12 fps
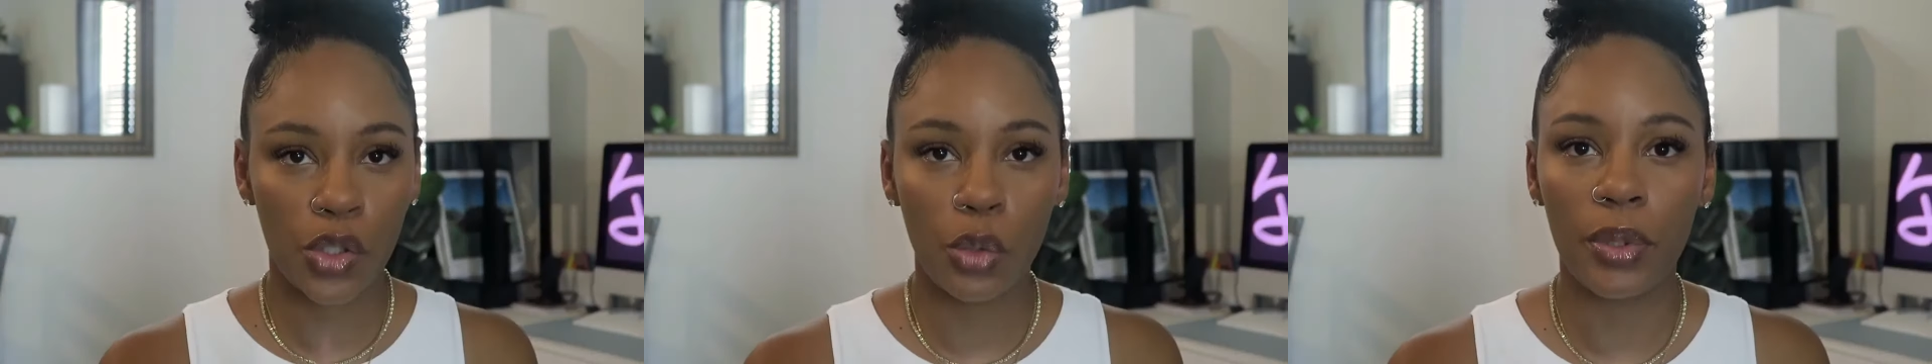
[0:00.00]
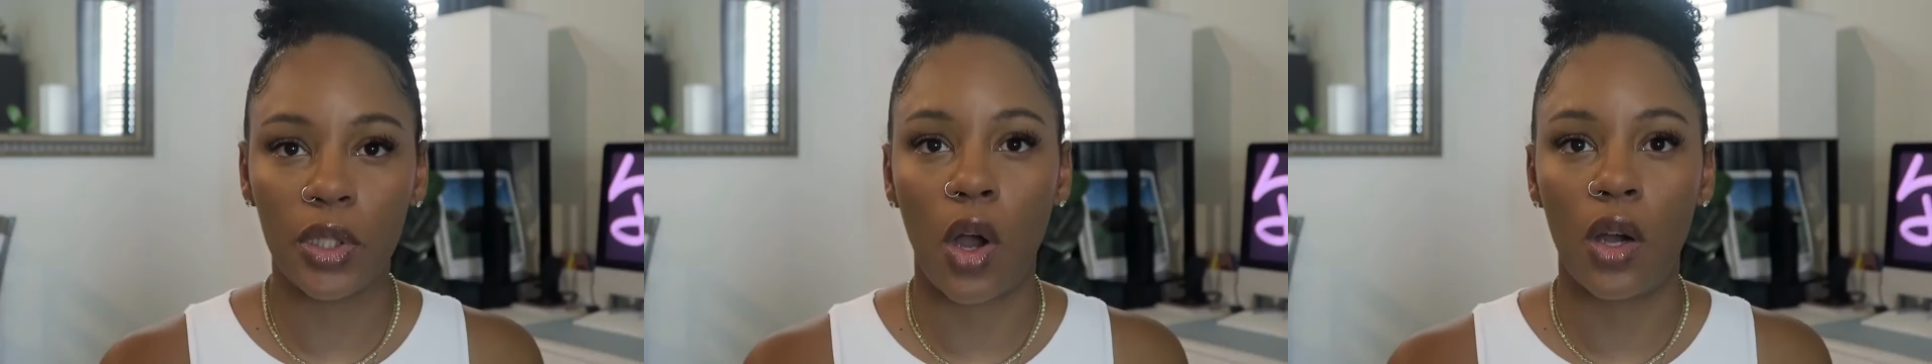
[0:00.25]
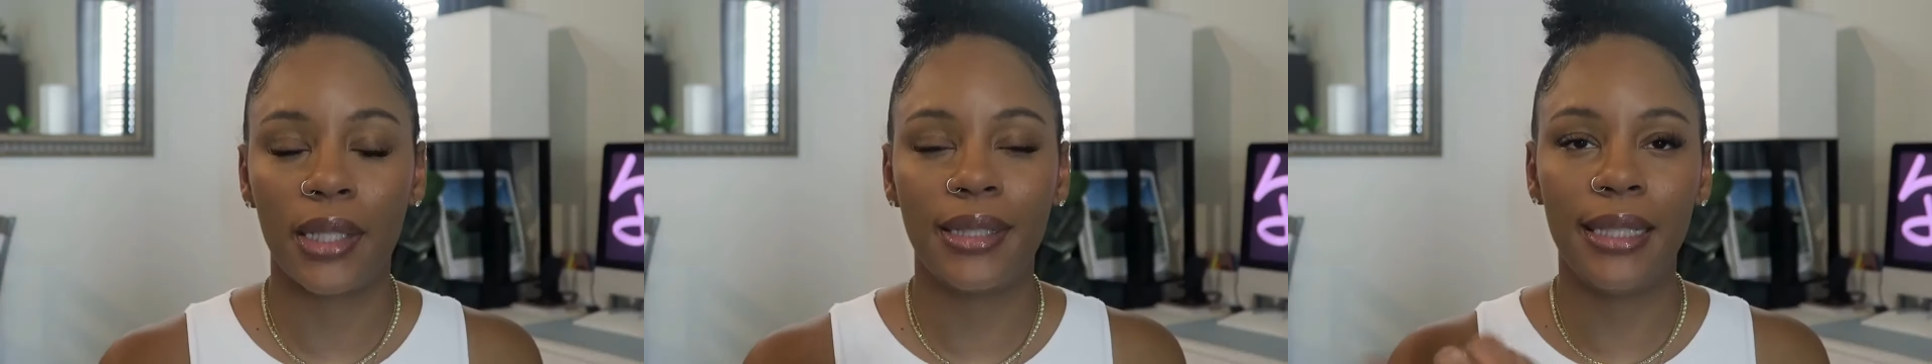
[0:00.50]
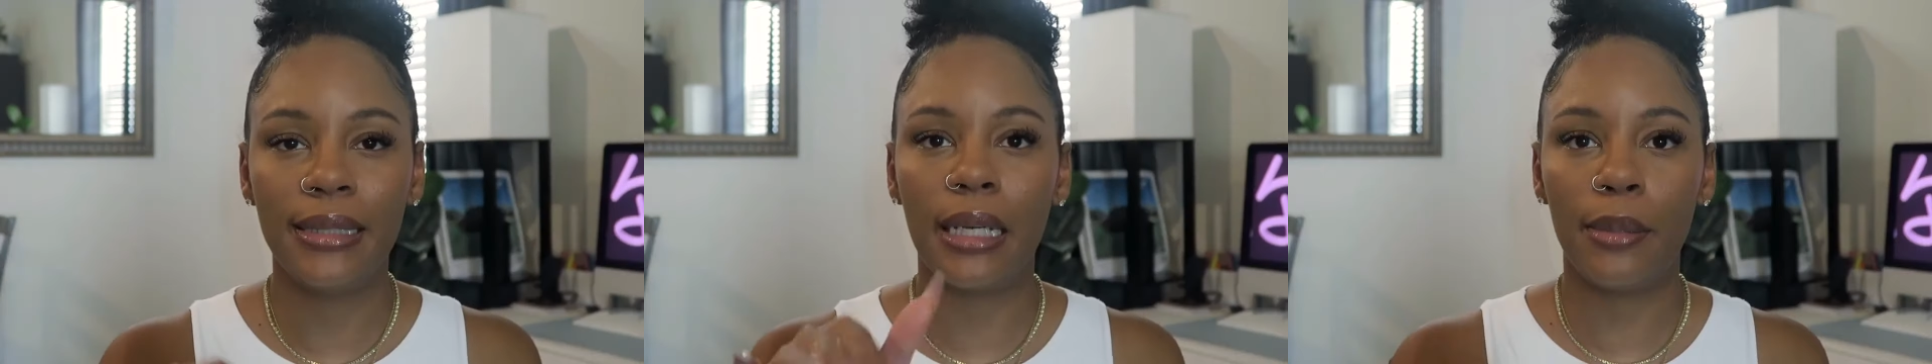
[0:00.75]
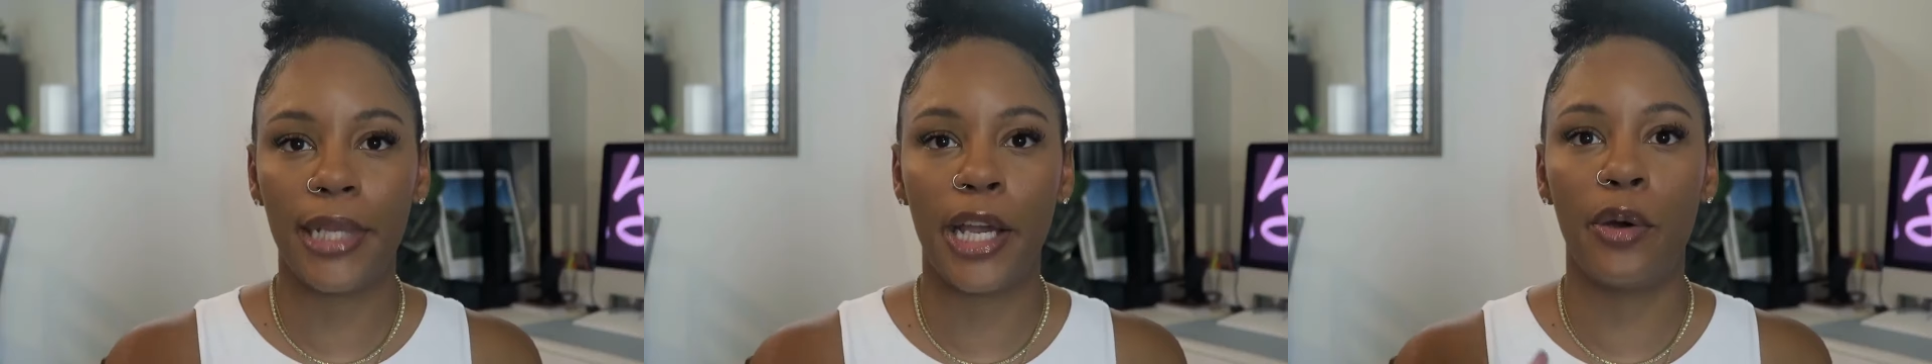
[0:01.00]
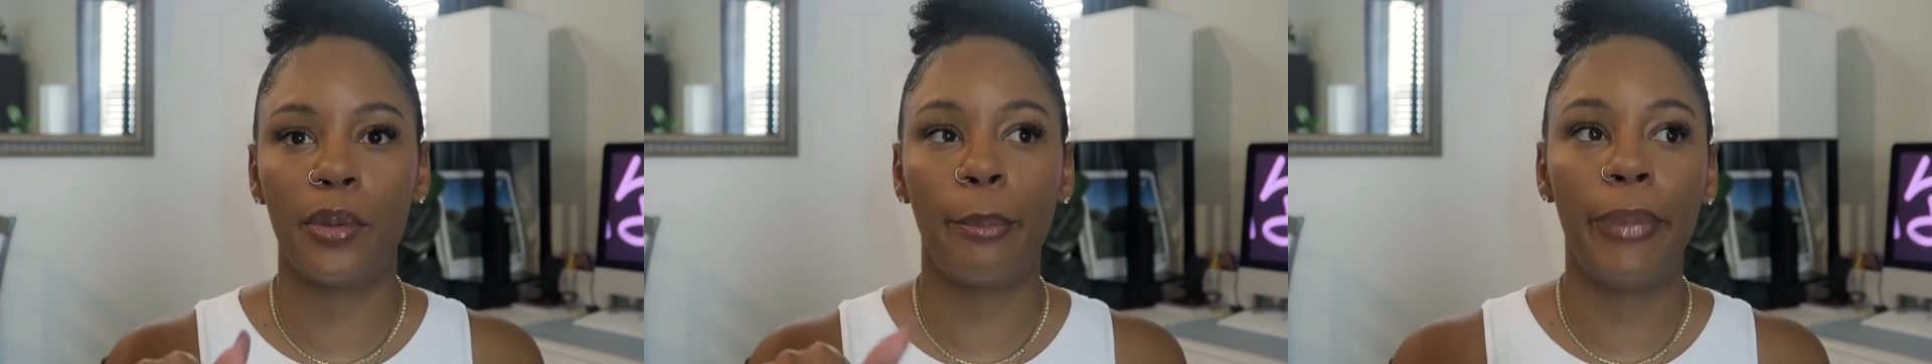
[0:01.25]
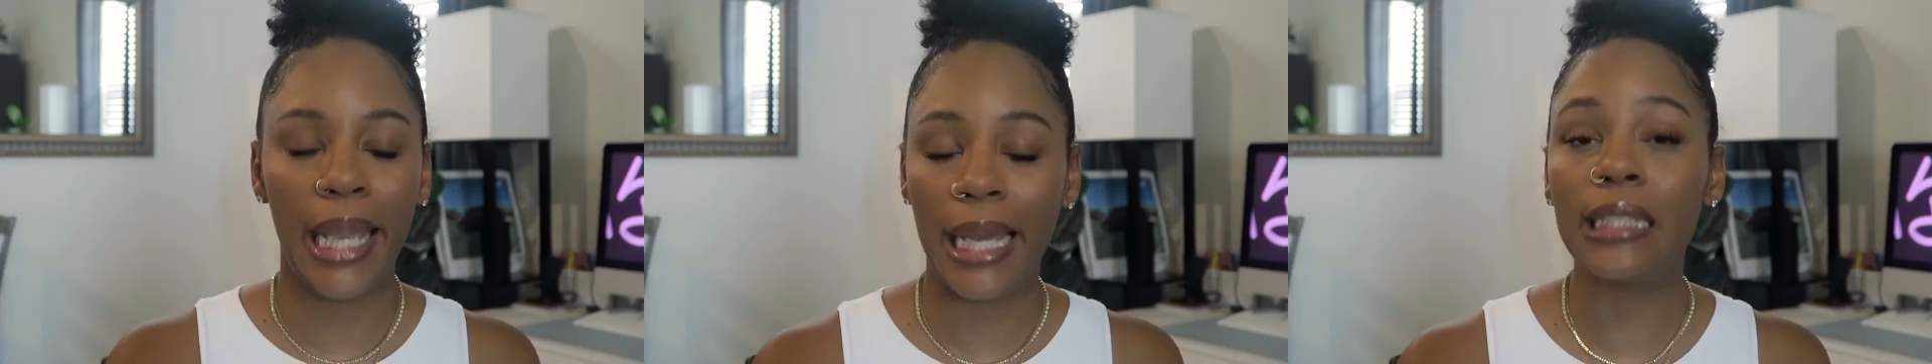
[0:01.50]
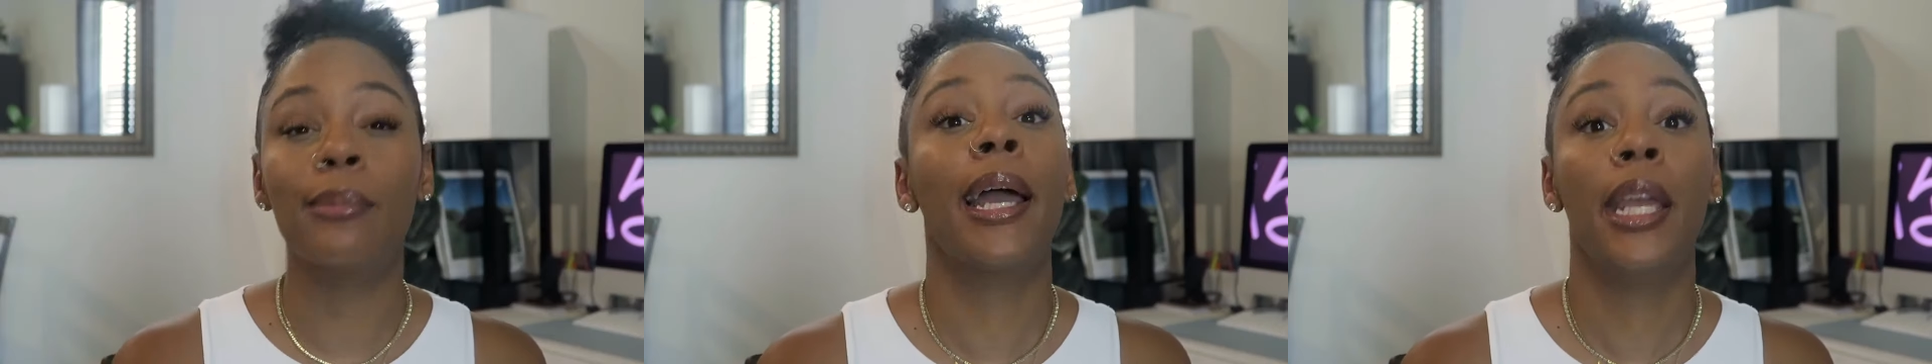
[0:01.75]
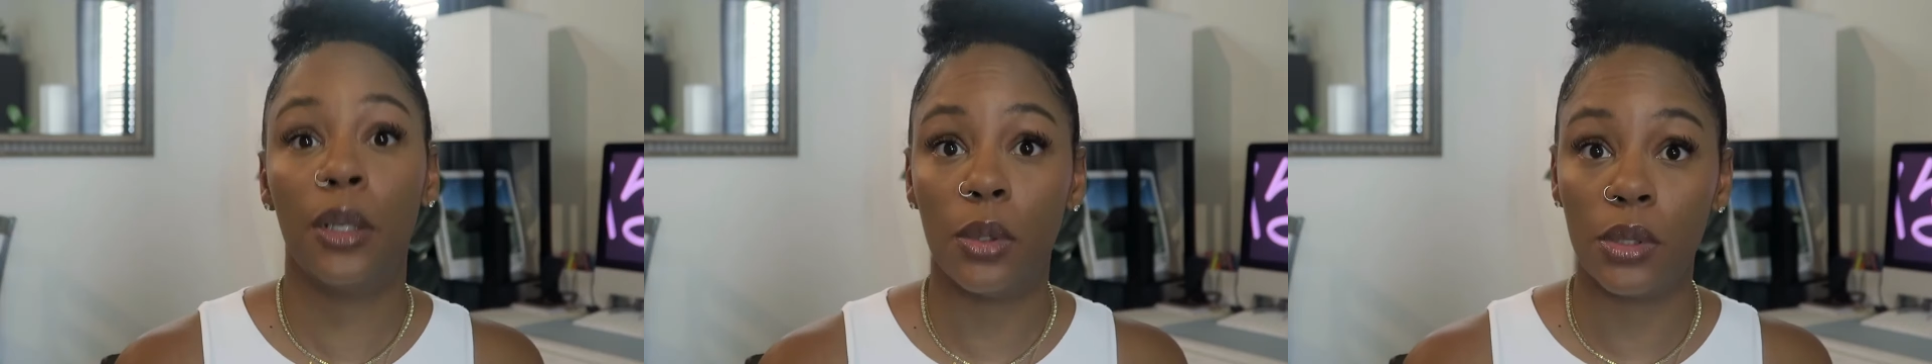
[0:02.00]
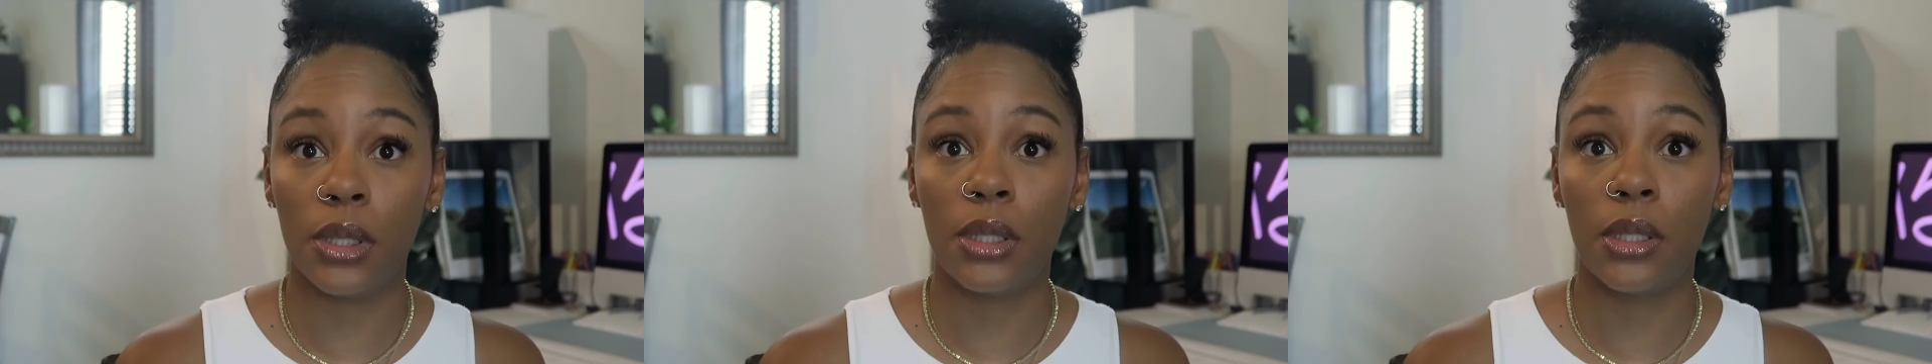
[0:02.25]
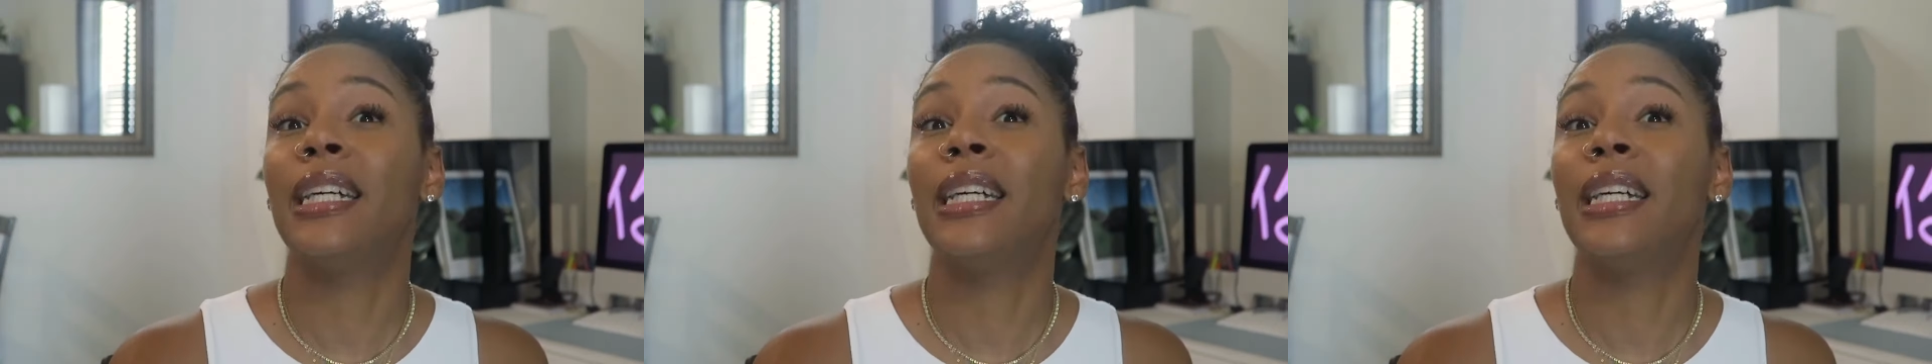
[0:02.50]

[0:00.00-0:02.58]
Super long. These come down past my ankles.